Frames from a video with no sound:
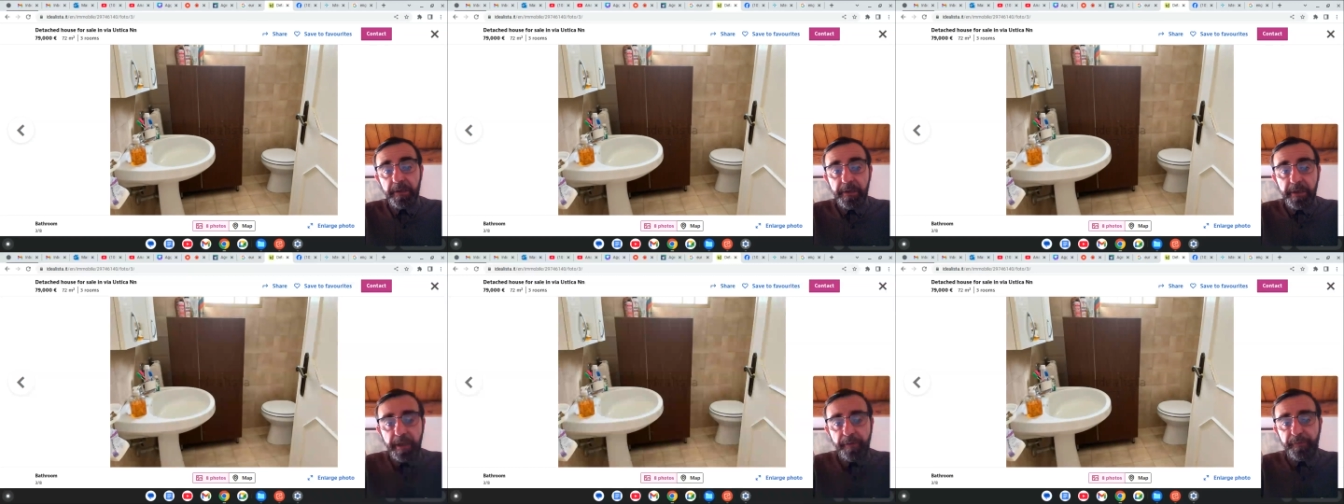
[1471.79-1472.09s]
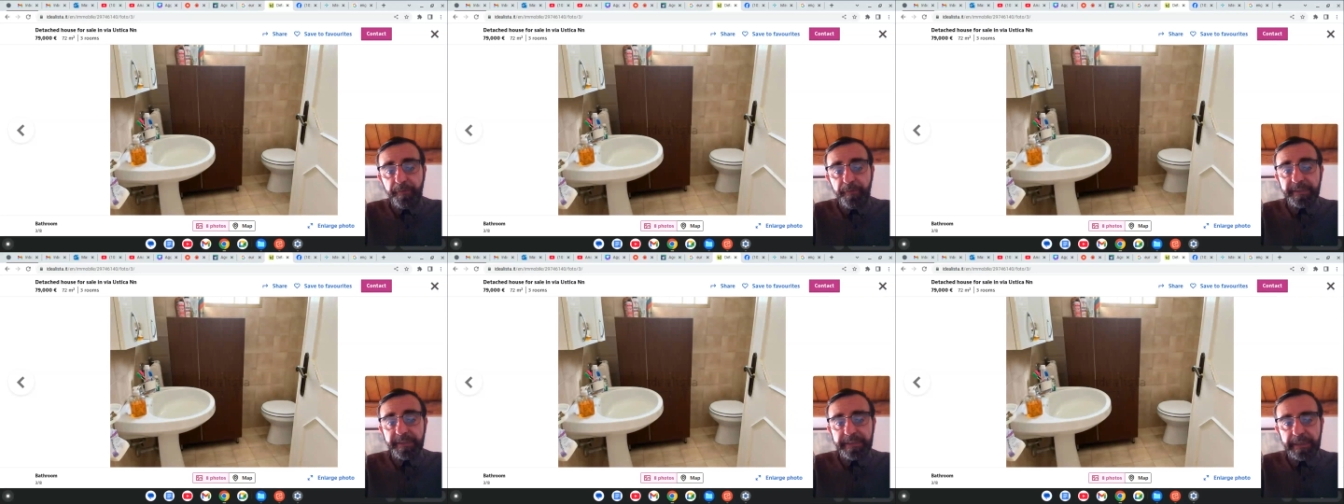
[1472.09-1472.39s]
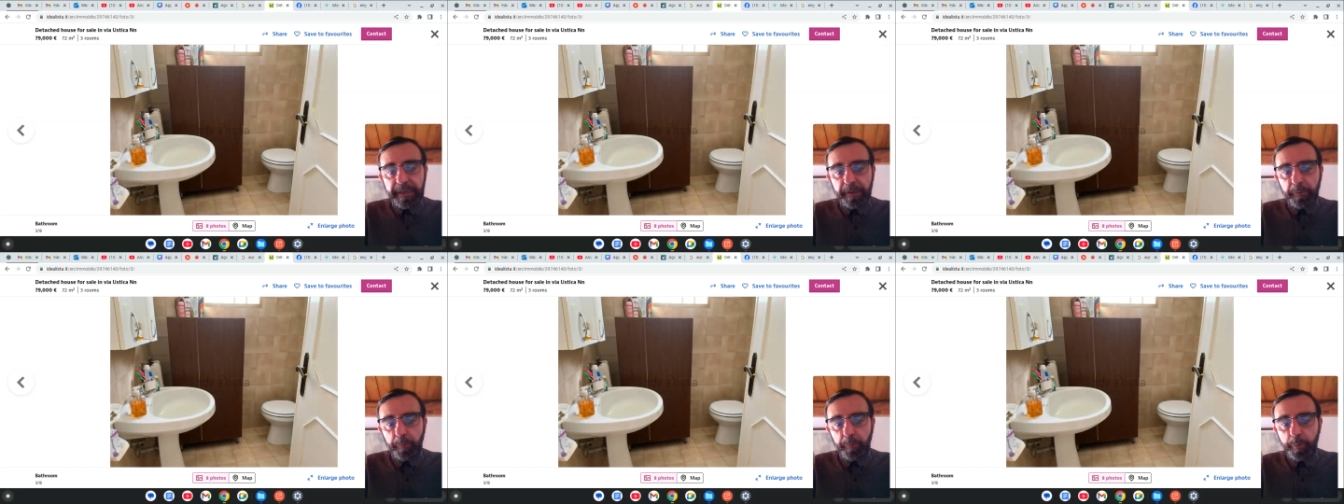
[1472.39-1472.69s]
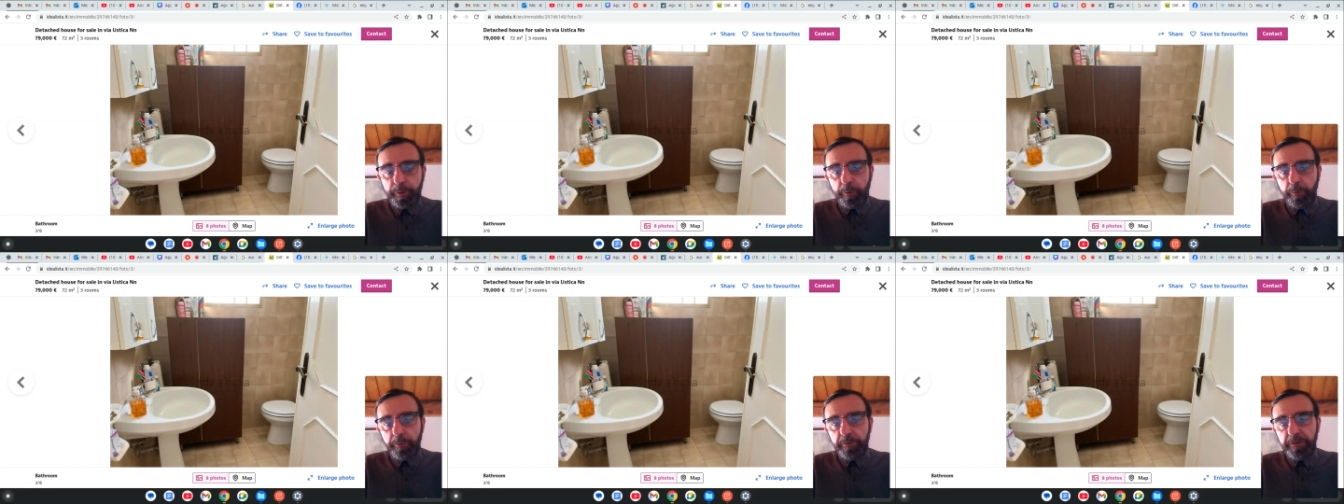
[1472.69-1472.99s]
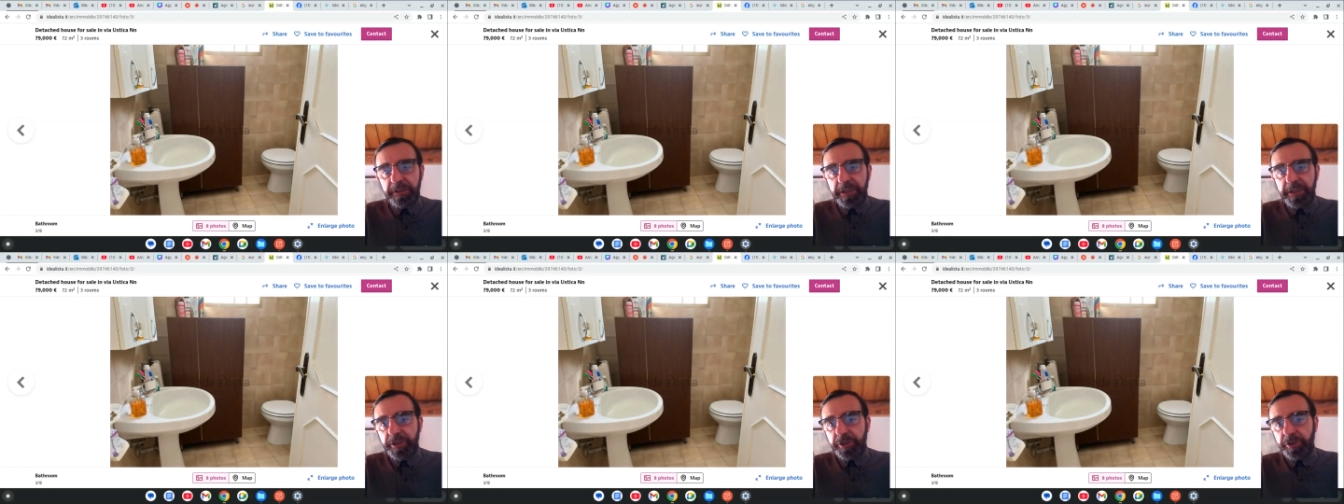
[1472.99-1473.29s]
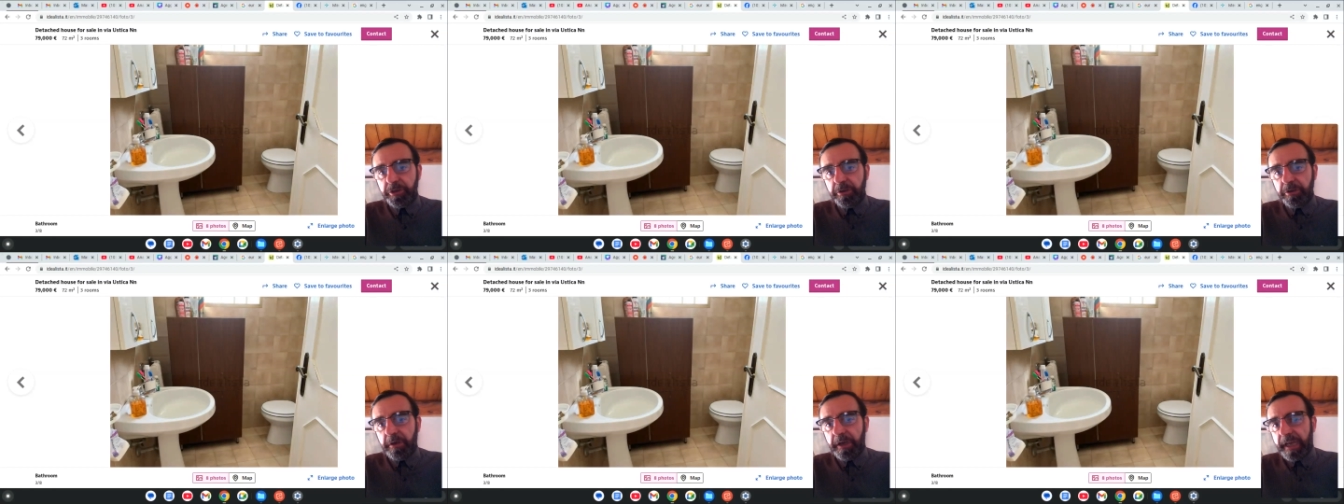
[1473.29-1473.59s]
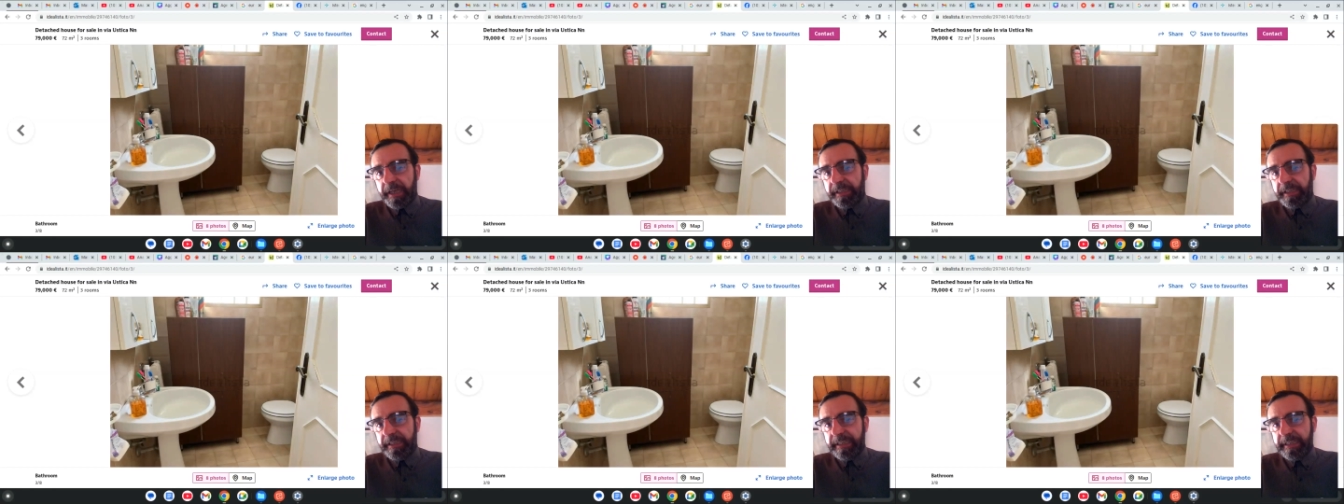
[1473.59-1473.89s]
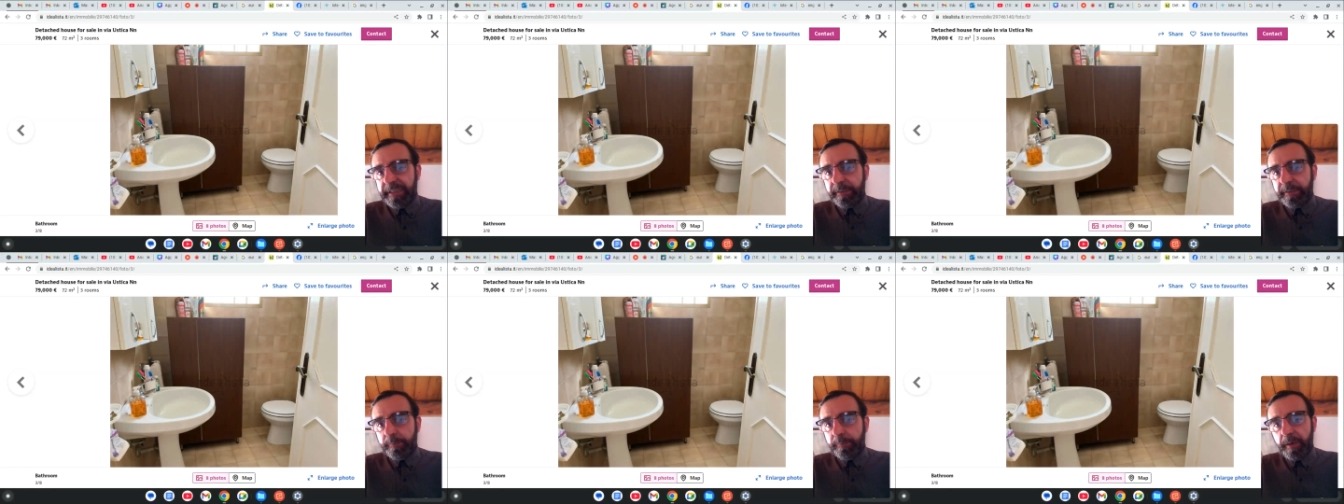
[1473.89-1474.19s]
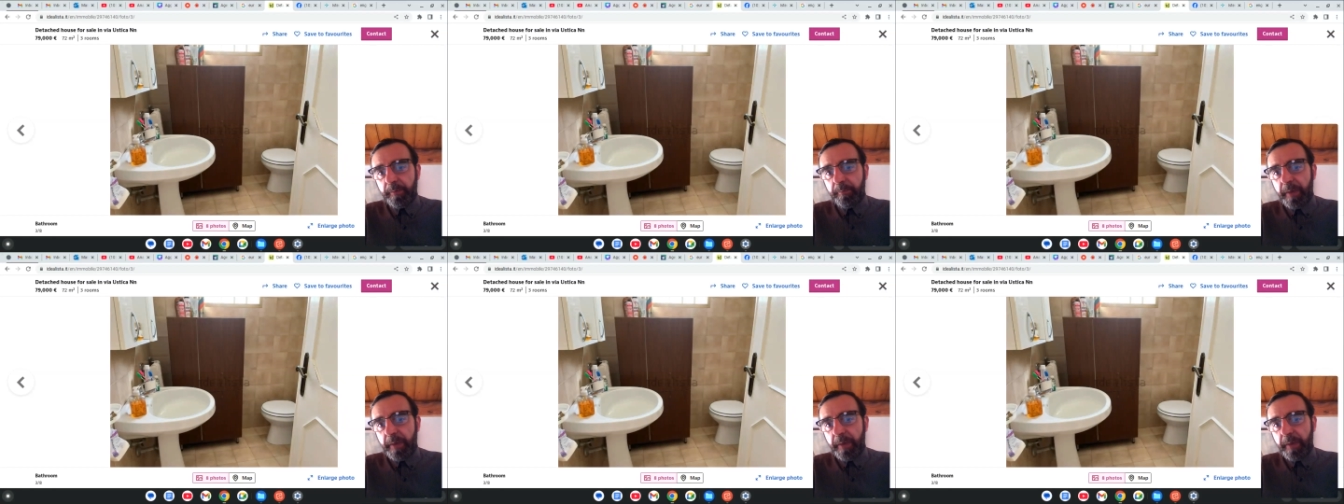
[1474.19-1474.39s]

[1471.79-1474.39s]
If it's in a good condition like this one,